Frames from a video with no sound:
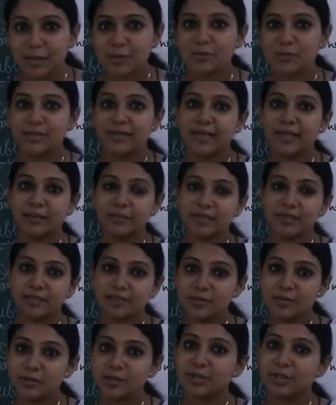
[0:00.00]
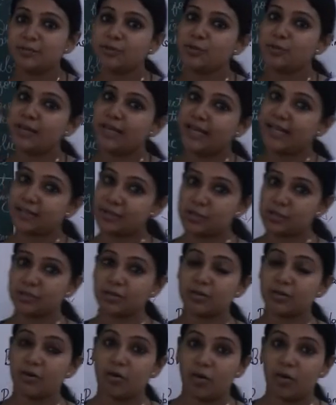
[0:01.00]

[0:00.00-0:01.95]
today I am here to give you a lecture